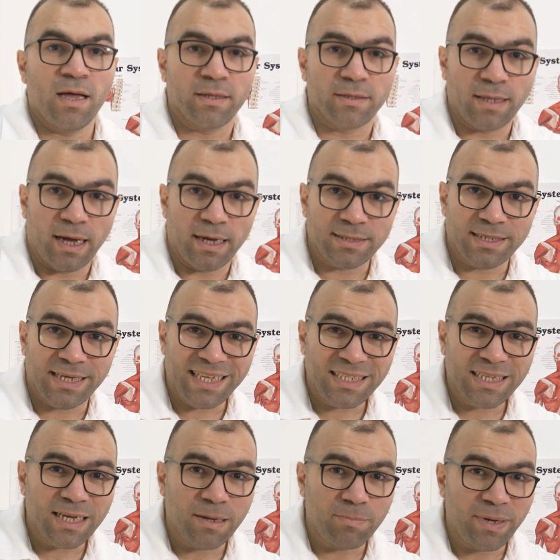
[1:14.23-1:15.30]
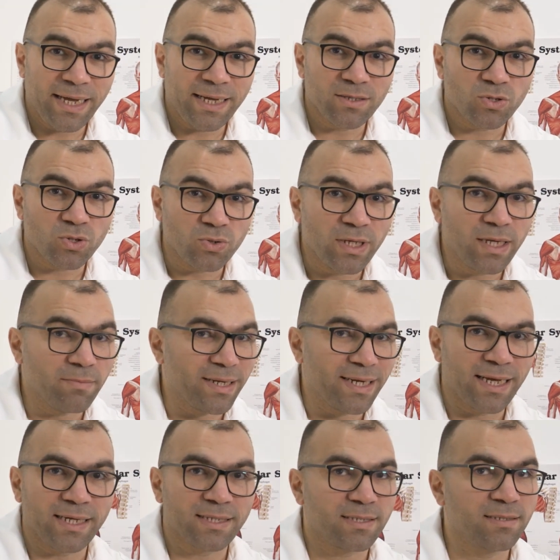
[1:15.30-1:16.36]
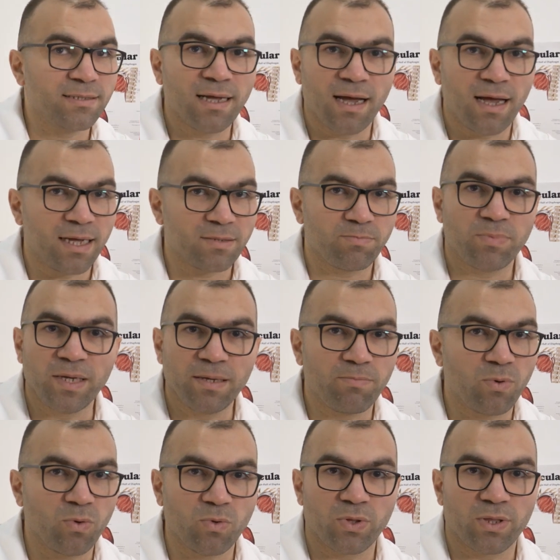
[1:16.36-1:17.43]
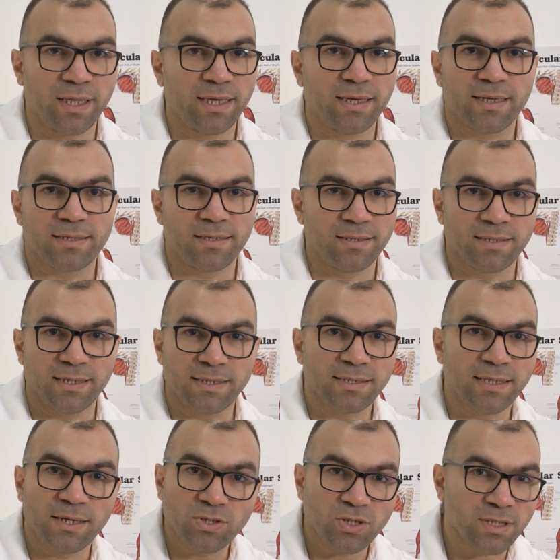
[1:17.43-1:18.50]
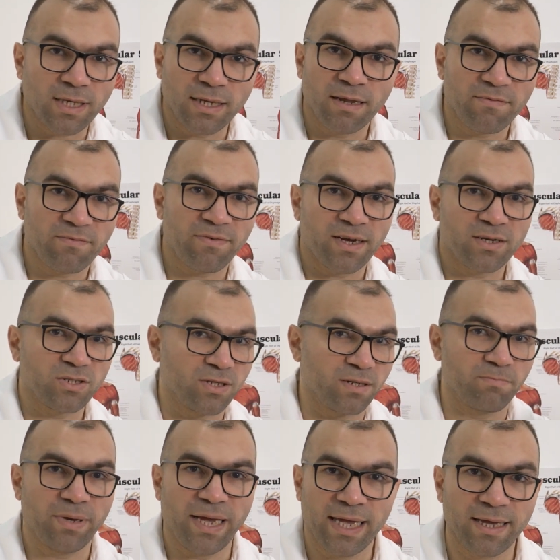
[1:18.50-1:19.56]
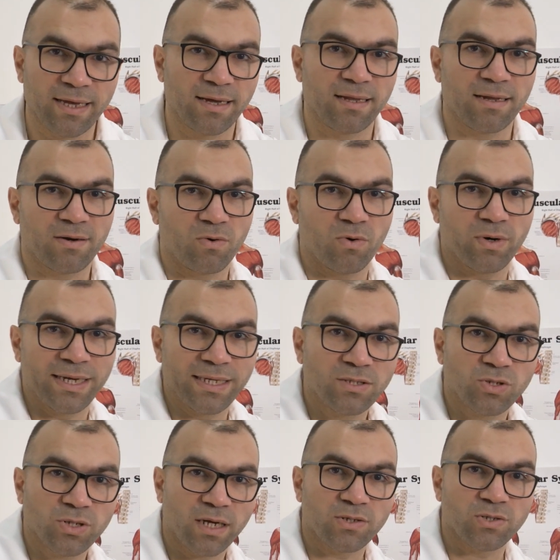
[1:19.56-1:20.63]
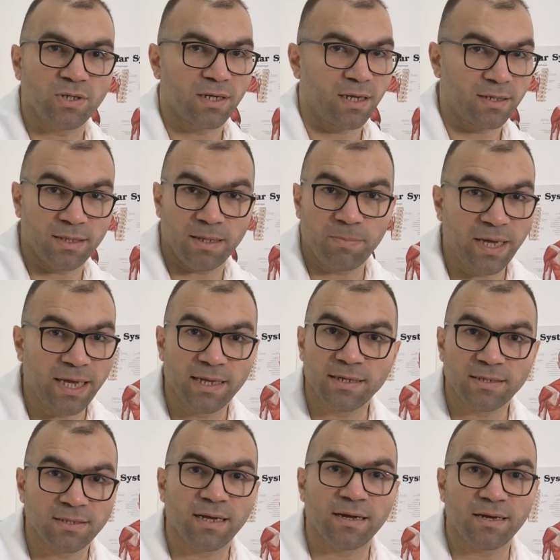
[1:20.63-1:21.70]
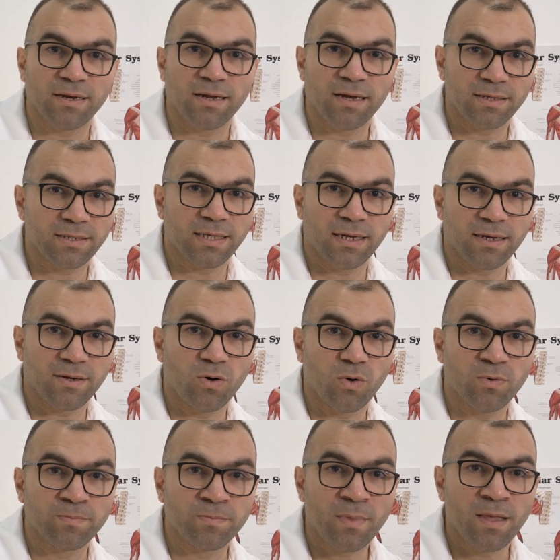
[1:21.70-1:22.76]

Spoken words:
The sciatica pain treatment is not as people think it is. It's not just an infection, painkiller or injection, and the pain is gonna go.